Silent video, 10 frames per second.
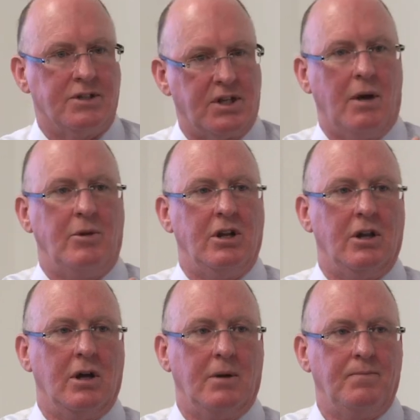has come into
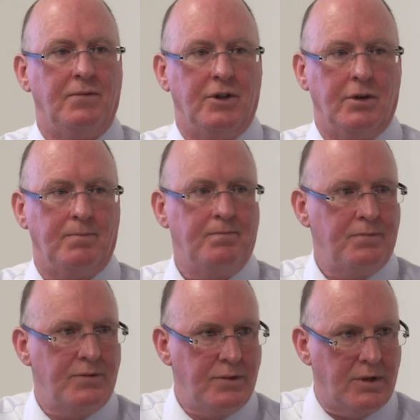
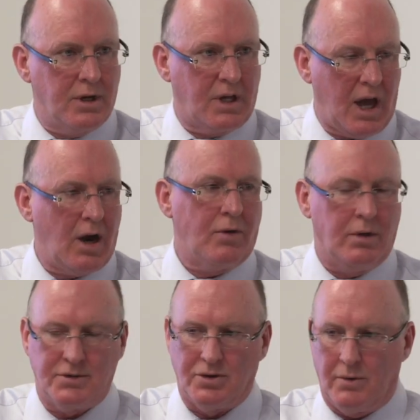the
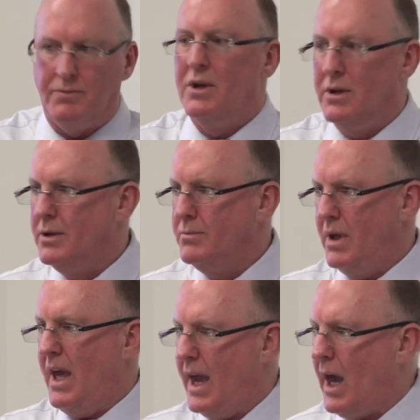current sort of
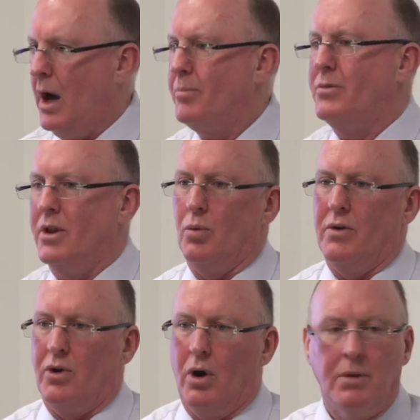hiccup that
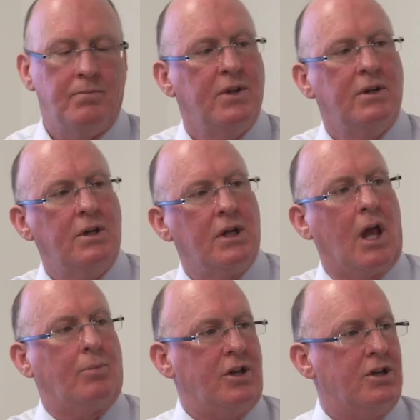we've got, a
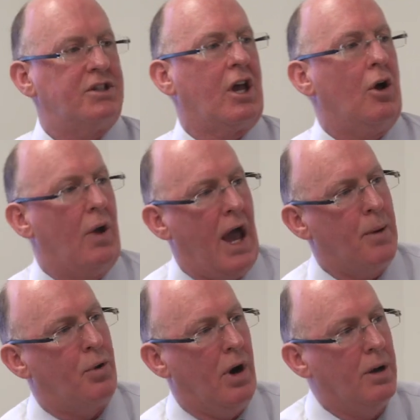couple of years ago,
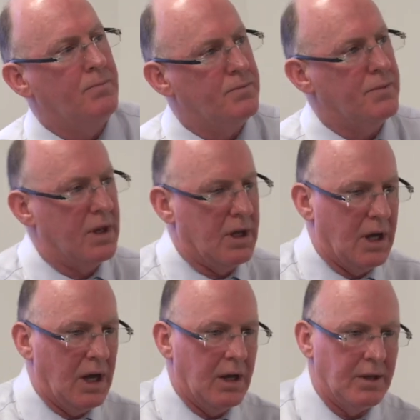APRA,
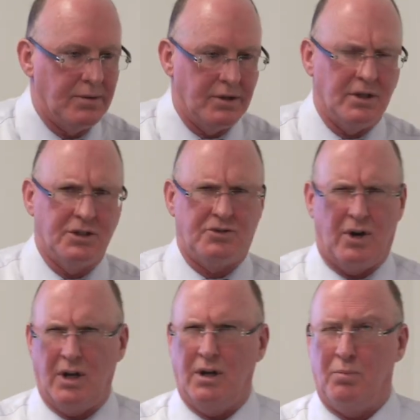the
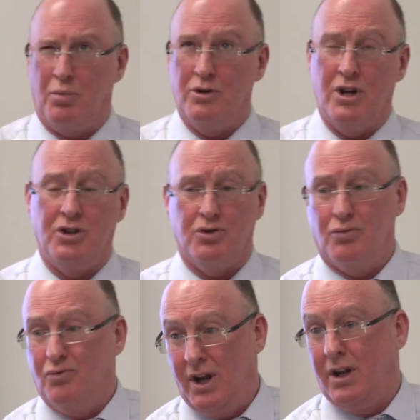Australian Prudential
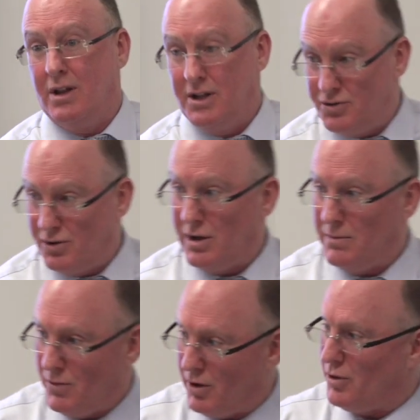Regulatory
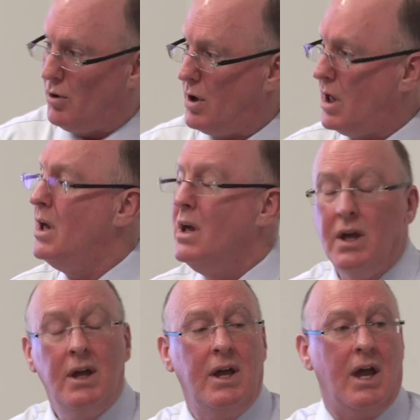Authority,
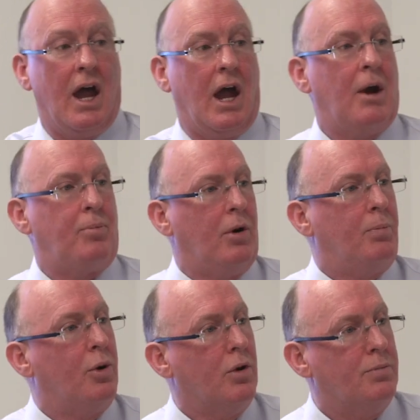APRA
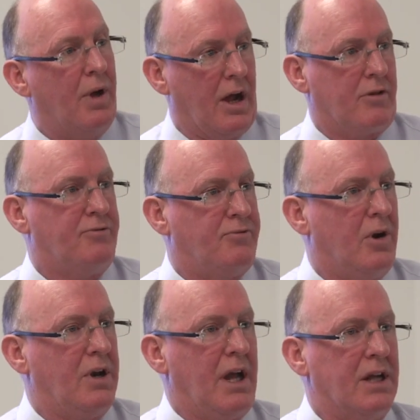pulled back
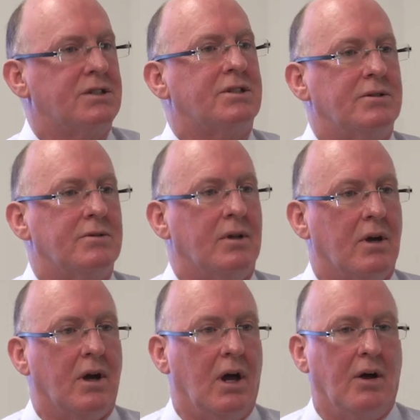finance
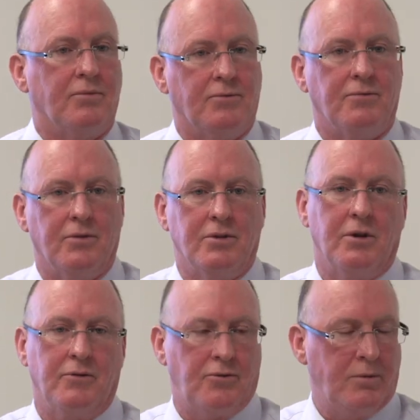
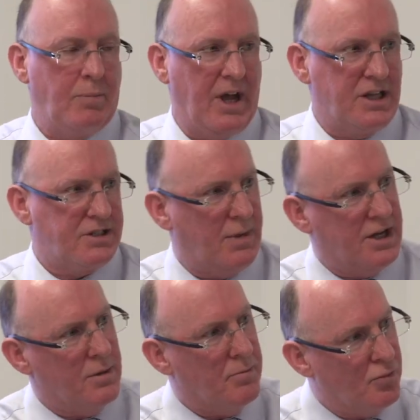from the banks,
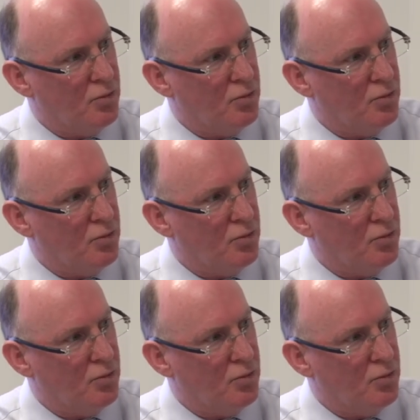made them